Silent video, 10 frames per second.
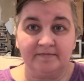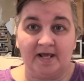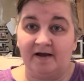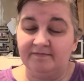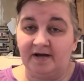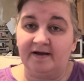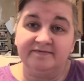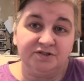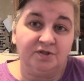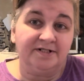I have
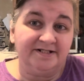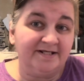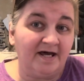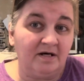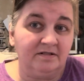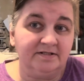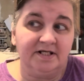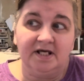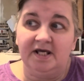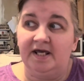started styles,
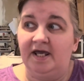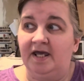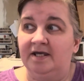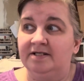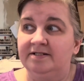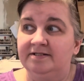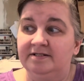and